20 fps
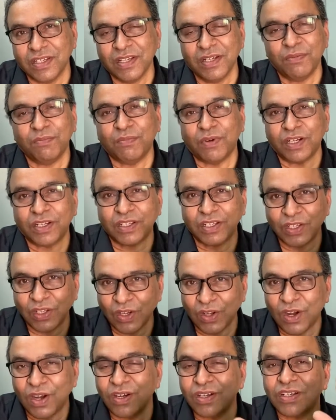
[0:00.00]
but
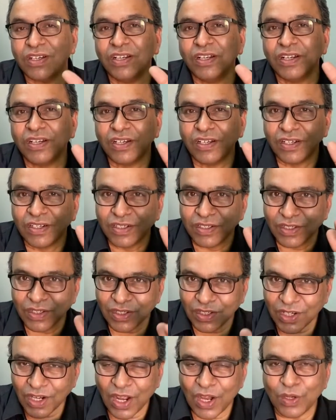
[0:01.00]
cannot
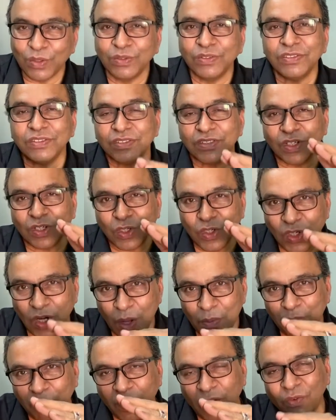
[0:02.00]
drown the
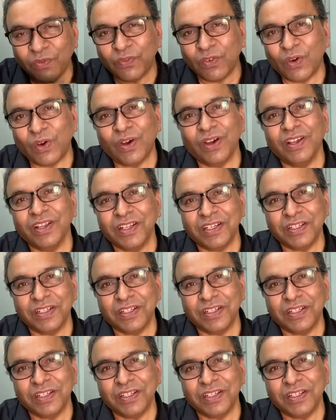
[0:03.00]
drop of oil.